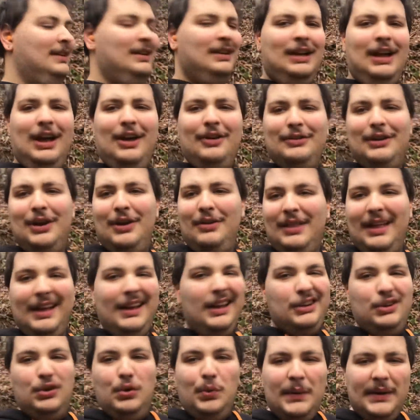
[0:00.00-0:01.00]
I don't know, like a
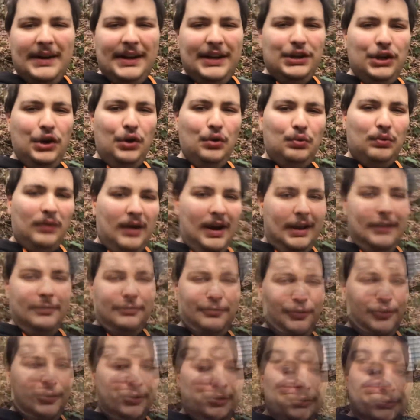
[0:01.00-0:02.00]
22
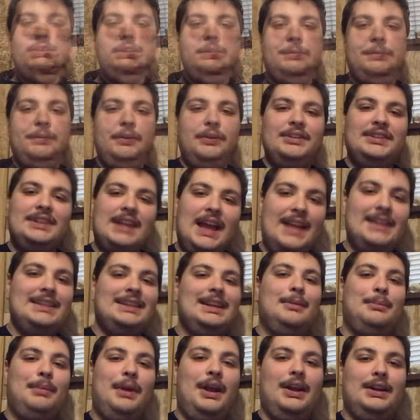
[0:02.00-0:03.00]
rifle. Here's a few size
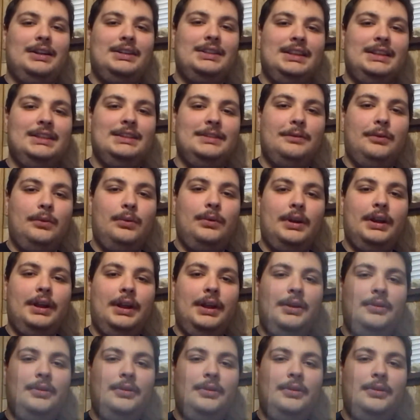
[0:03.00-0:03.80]
comparisons for you.